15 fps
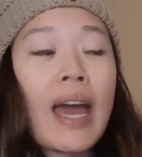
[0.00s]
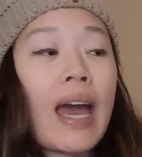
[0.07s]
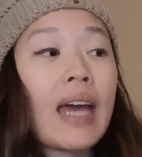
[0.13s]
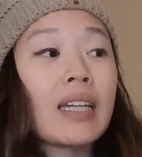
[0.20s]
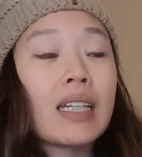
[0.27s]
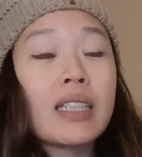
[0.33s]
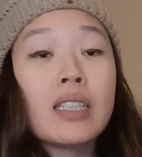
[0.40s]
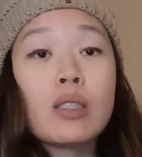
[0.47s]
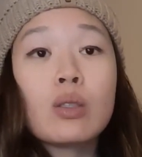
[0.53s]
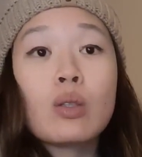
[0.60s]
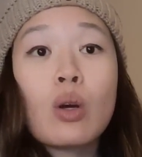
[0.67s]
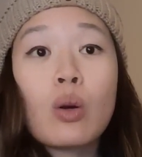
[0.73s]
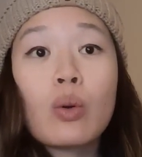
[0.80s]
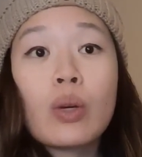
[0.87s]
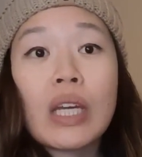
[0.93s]
and I didn't
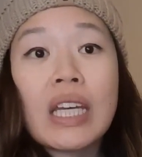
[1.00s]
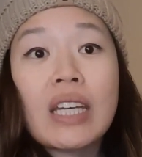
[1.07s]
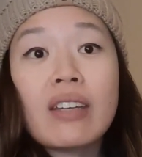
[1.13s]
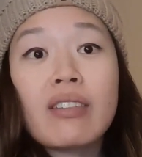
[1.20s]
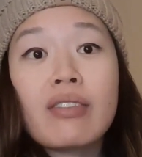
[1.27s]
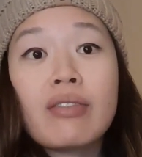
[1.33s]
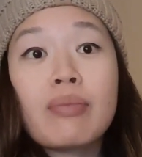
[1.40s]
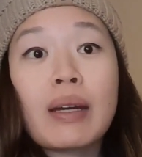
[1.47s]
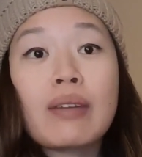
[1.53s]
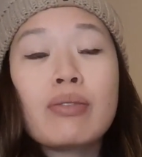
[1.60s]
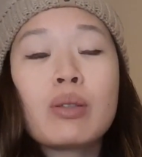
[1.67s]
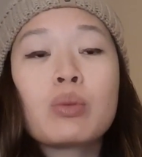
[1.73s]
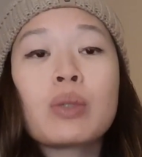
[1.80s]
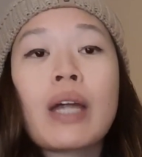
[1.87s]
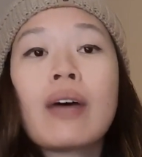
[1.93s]
know if my
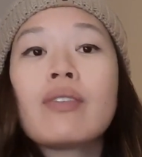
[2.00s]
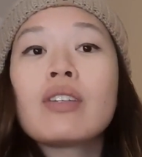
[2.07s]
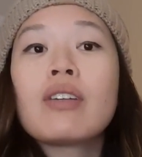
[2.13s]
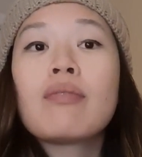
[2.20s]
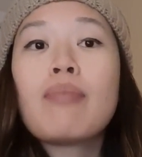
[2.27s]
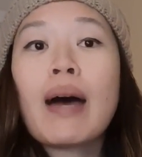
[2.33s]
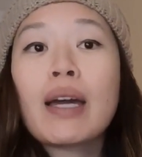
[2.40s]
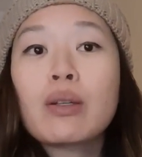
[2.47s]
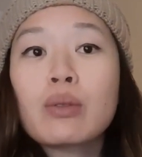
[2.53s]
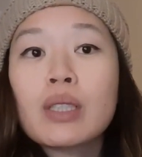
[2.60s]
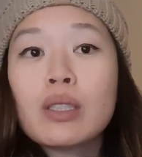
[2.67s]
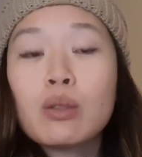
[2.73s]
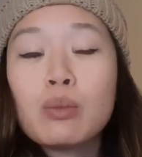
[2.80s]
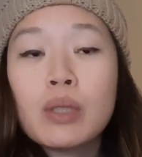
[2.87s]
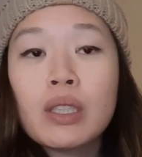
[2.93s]
phone would have enough battery
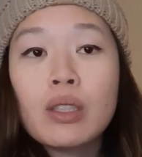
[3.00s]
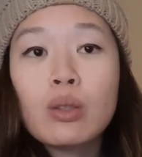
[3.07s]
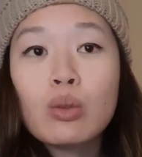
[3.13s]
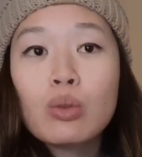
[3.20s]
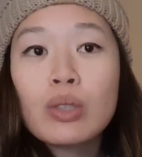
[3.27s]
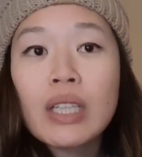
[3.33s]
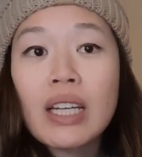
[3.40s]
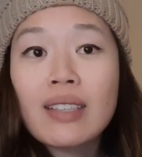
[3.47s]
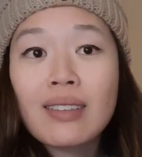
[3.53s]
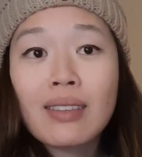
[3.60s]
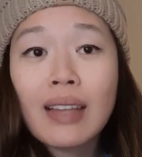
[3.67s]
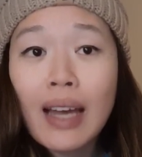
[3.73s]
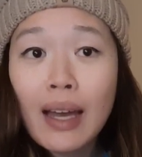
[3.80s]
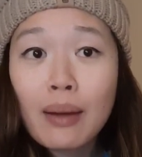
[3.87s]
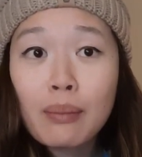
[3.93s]
to be used as a
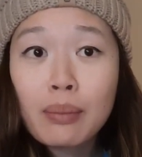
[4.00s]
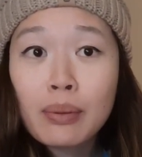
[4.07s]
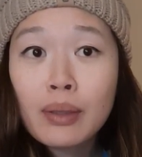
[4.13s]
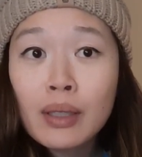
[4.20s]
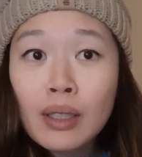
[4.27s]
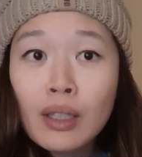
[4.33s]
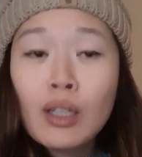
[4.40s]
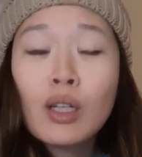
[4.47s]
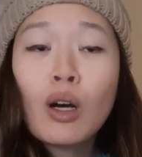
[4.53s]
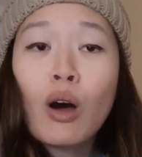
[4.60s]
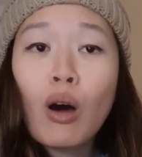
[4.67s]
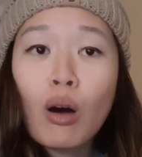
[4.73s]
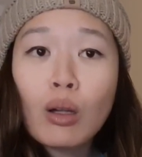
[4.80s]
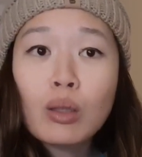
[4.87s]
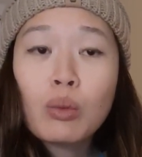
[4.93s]
lamp
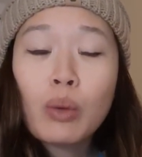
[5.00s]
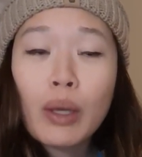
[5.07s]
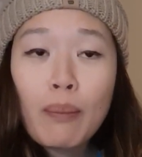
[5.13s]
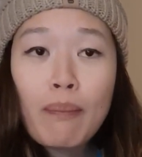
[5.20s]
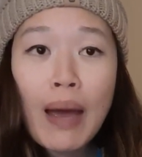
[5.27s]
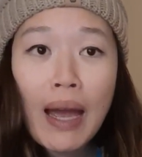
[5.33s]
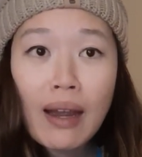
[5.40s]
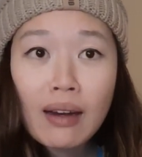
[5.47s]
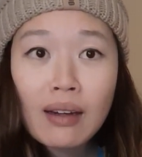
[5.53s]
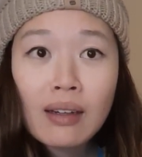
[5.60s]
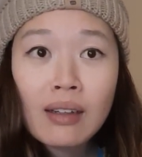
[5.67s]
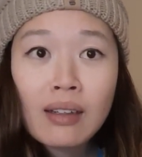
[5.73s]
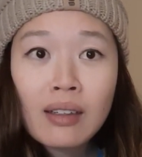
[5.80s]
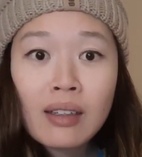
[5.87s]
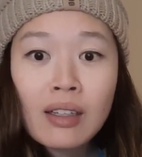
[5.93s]
all the way back.
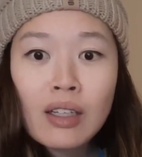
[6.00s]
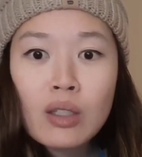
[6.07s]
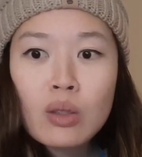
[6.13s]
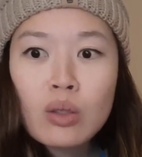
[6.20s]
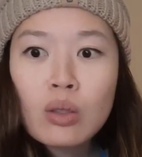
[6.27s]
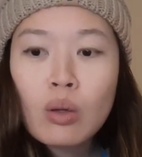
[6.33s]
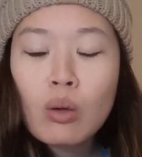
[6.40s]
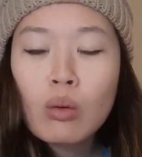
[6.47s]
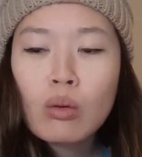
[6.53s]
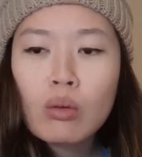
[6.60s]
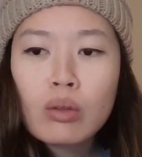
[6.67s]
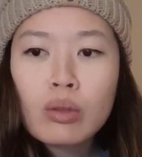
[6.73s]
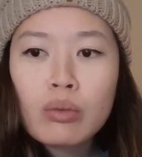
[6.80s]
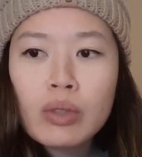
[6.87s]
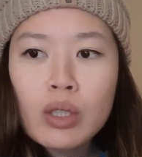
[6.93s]
So
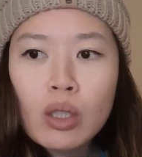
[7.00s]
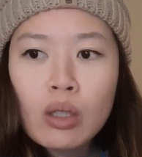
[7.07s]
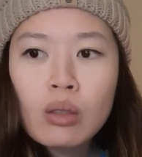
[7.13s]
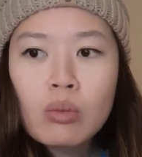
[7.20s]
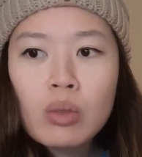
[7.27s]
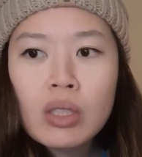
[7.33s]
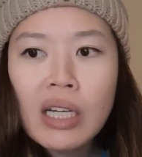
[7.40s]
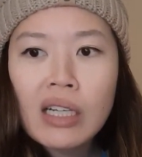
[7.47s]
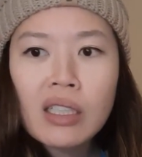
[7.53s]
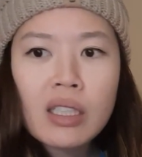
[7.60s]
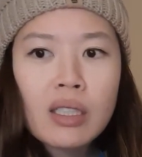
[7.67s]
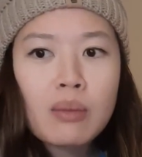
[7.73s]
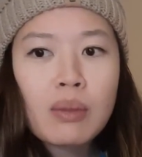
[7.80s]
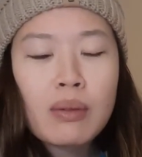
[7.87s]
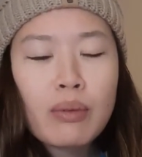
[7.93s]
the return was
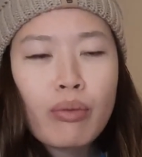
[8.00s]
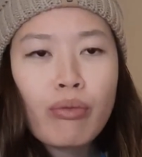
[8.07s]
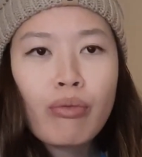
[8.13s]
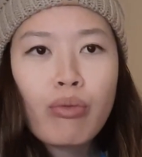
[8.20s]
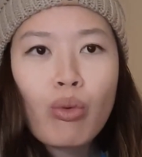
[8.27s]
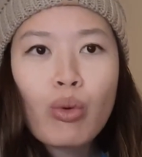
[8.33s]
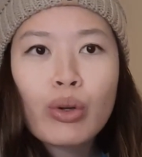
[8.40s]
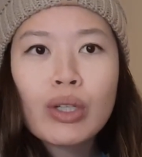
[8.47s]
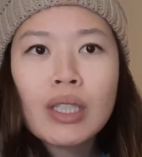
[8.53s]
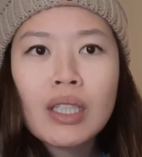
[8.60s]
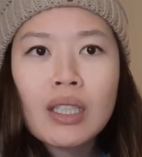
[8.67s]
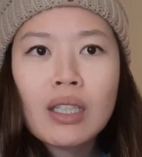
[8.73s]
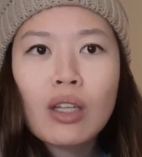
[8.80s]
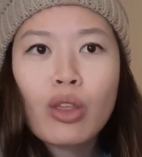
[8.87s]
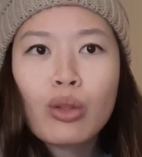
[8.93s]
actually
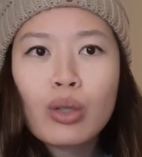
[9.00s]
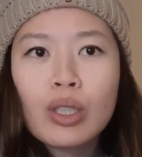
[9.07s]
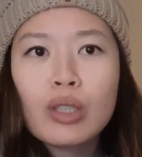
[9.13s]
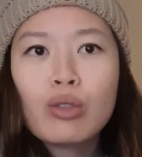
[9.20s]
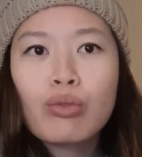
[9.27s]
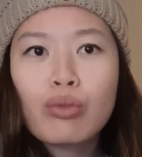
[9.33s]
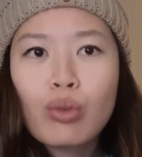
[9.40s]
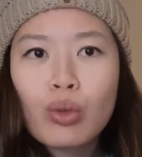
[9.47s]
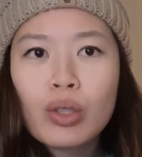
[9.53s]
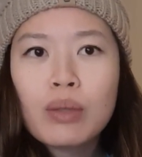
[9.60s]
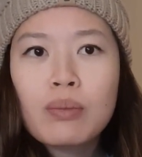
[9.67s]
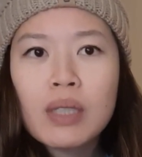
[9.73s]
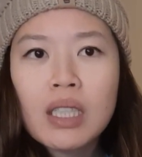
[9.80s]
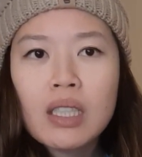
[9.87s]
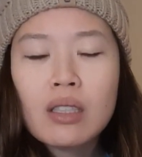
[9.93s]
maybe 30 to 40
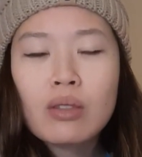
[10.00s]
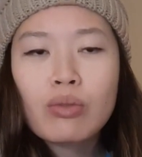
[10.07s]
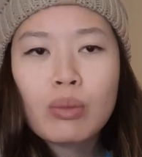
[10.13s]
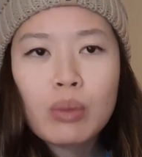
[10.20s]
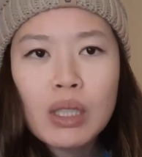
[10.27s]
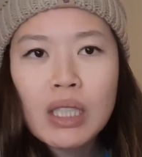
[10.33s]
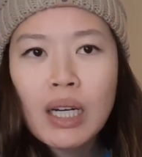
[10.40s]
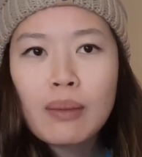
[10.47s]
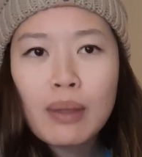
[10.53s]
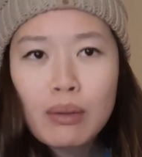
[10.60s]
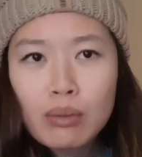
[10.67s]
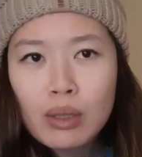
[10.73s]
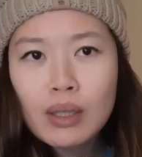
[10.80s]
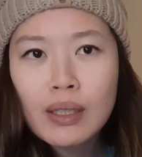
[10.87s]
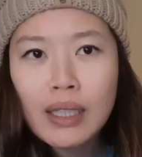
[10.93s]
minutes from the time I
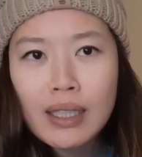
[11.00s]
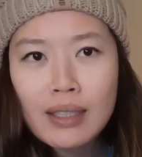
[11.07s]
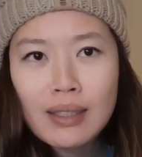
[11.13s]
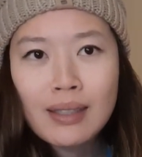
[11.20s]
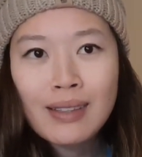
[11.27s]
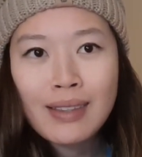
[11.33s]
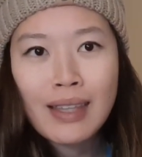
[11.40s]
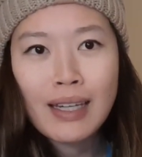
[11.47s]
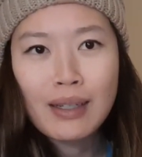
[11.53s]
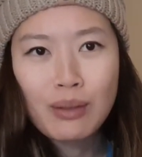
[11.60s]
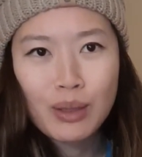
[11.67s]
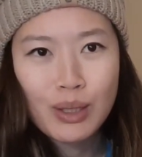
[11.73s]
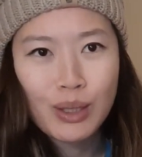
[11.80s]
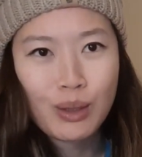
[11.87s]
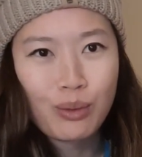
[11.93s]
realized I
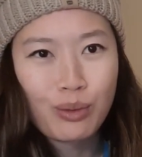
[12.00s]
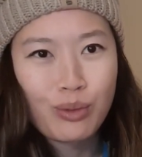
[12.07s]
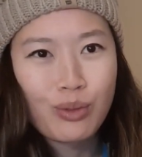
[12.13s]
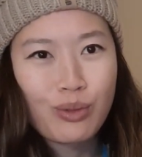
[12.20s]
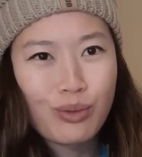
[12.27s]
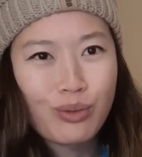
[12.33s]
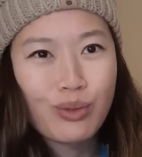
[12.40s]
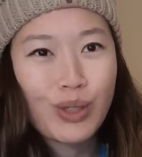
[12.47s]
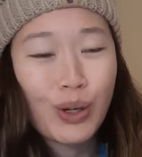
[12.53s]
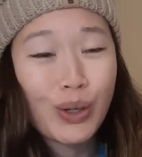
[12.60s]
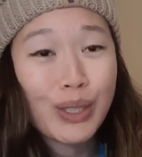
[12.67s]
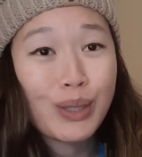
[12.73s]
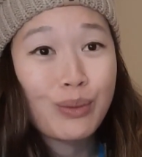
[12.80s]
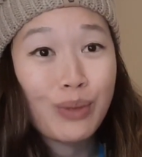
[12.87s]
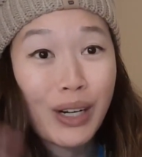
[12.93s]
was
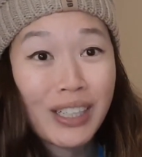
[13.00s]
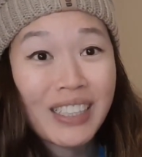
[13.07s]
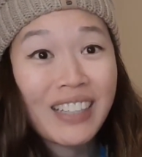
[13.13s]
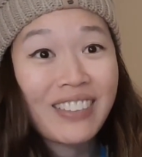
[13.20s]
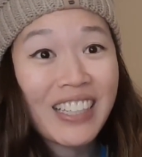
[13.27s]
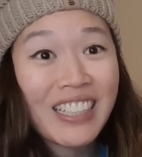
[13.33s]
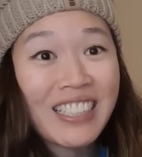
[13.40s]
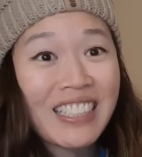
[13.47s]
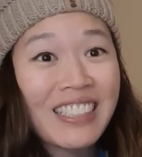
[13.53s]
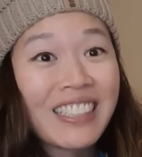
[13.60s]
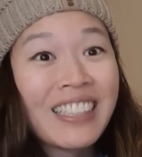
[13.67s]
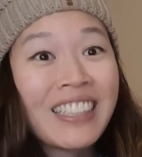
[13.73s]
going the wrong direction.